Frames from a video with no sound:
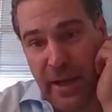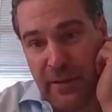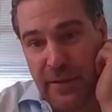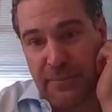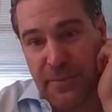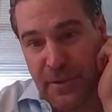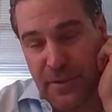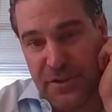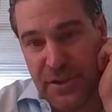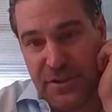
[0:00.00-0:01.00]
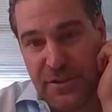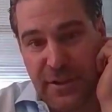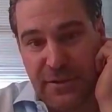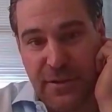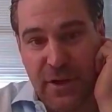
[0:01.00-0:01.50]
and the you know the six
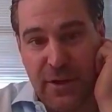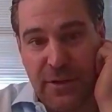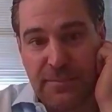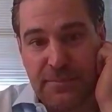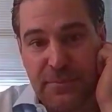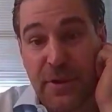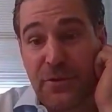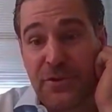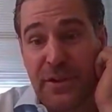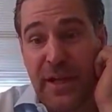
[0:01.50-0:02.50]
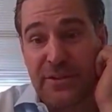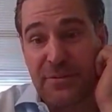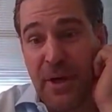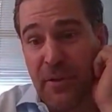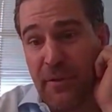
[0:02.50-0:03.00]
that are closing next
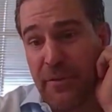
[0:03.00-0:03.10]
month,